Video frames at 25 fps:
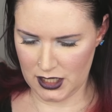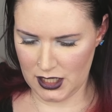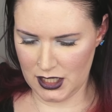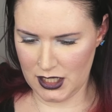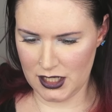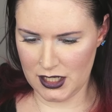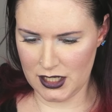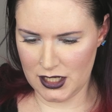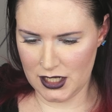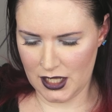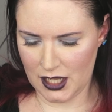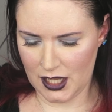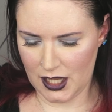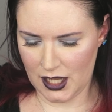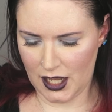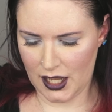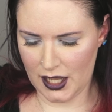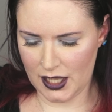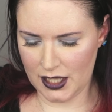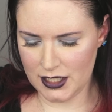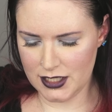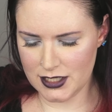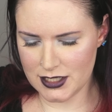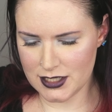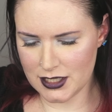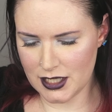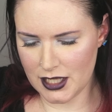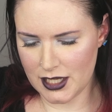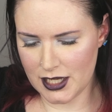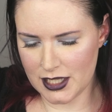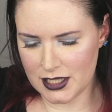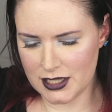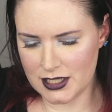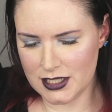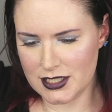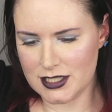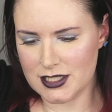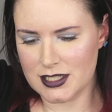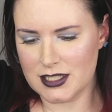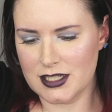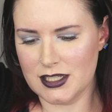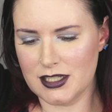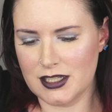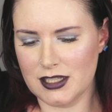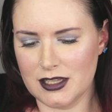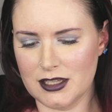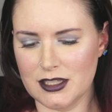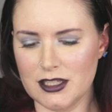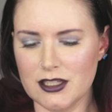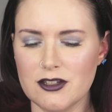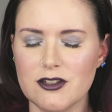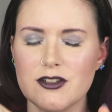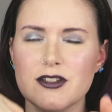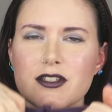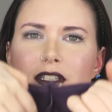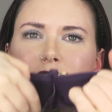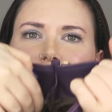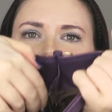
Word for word: It has like this little